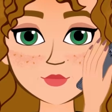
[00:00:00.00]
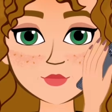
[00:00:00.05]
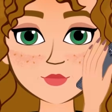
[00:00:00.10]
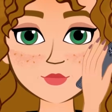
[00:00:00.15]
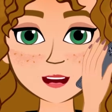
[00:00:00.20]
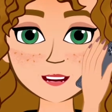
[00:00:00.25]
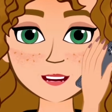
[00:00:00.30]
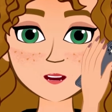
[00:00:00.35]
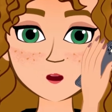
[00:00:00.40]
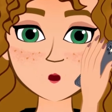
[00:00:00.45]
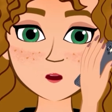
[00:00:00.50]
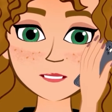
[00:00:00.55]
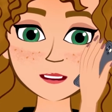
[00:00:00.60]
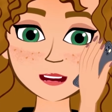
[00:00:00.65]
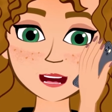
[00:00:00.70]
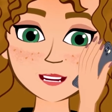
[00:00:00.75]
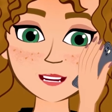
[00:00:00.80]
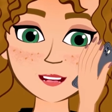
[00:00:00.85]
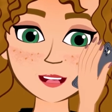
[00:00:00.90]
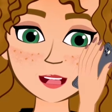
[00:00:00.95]
I
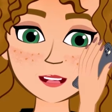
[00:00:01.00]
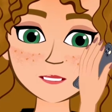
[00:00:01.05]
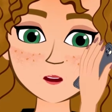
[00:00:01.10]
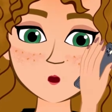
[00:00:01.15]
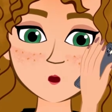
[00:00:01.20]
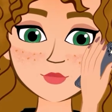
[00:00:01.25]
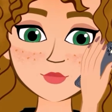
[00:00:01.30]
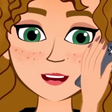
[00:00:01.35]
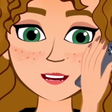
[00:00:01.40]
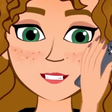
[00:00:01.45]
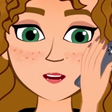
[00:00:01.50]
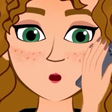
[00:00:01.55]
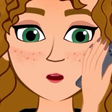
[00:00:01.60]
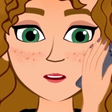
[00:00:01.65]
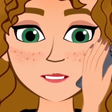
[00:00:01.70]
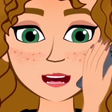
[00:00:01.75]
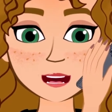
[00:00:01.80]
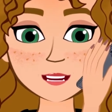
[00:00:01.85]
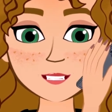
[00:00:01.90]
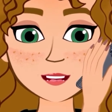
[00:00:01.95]
immediately called Danny and
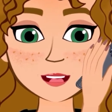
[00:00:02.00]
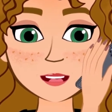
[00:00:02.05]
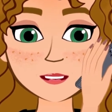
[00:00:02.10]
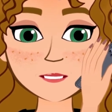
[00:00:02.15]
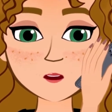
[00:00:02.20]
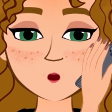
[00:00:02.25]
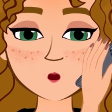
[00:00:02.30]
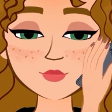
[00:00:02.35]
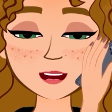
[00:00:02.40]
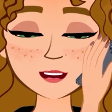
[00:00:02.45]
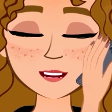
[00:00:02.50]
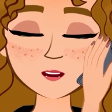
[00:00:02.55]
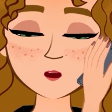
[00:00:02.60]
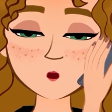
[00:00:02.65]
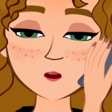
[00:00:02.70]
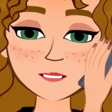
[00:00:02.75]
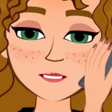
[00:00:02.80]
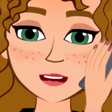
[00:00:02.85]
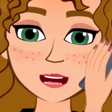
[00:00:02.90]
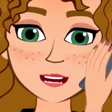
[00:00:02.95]
Helen to tell them
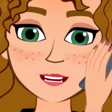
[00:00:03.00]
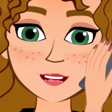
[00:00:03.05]
about the